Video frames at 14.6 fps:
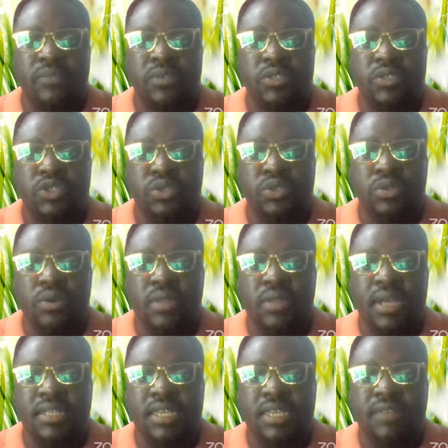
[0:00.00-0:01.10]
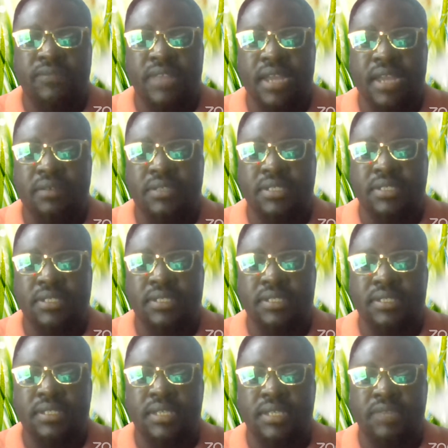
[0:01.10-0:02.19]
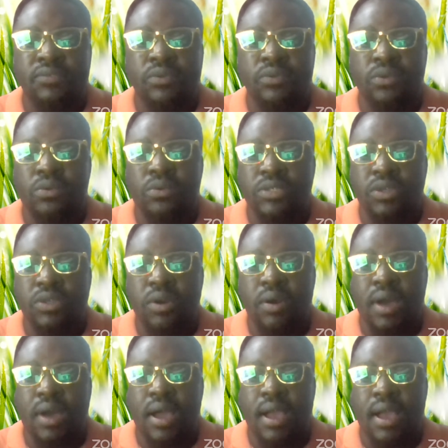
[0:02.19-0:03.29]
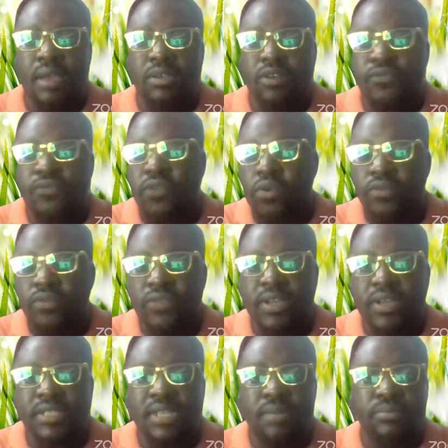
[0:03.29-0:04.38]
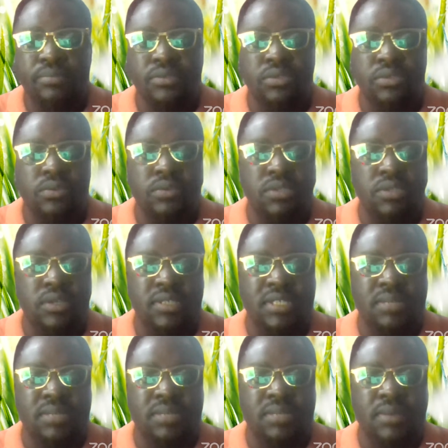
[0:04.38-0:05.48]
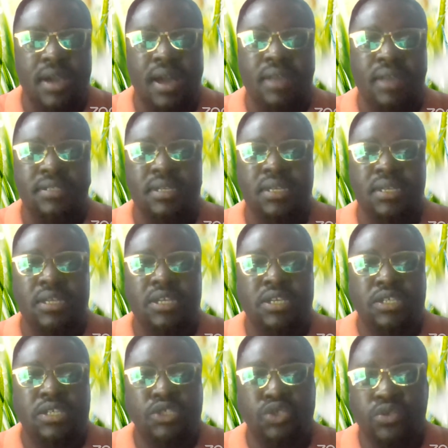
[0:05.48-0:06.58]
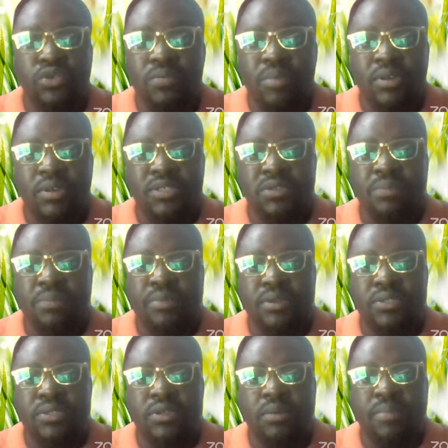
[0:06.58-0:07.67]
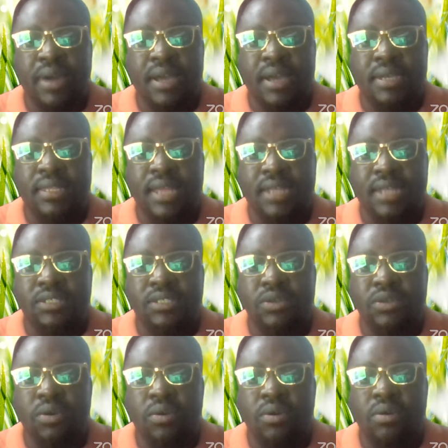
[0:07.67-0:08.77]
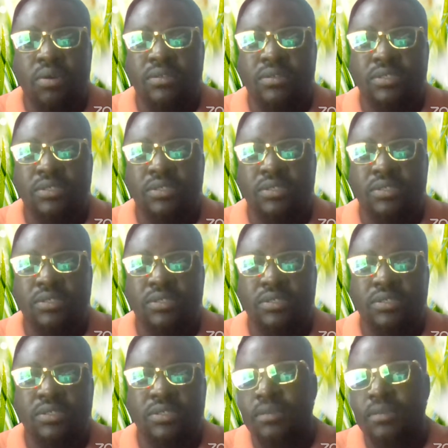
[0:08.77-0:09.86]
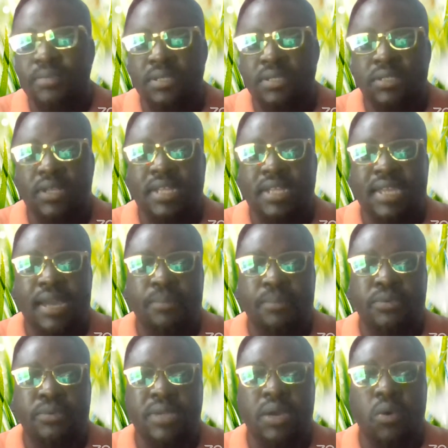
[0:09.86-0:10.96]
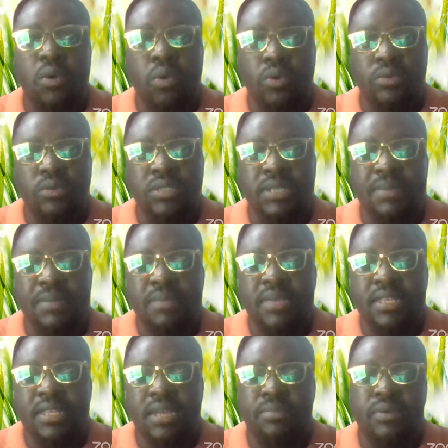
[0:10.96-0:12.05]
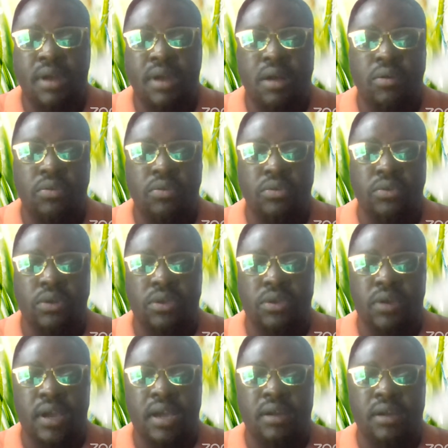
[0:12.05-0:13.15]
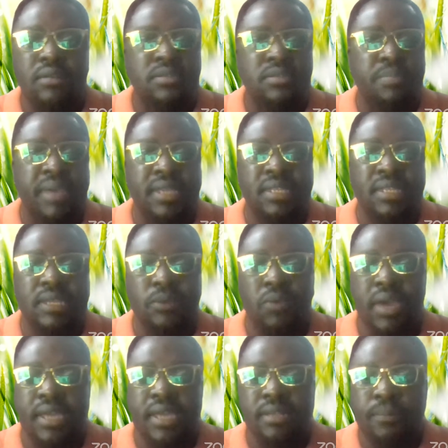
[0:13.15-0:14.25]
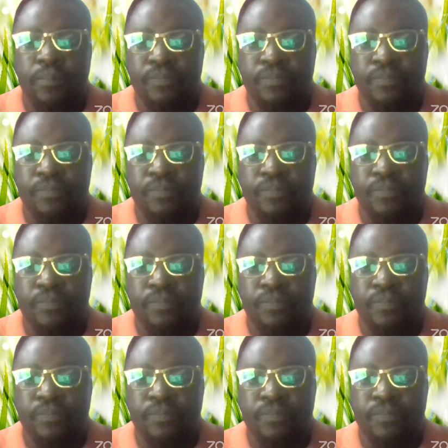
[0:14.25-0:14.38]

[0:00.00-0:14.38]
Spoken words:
you should know that if you lose your phone, for example, you lose your SIM card, you must report to your bank that you've lost something, so that they can put a hold. It may be a temporal hold on your account pending when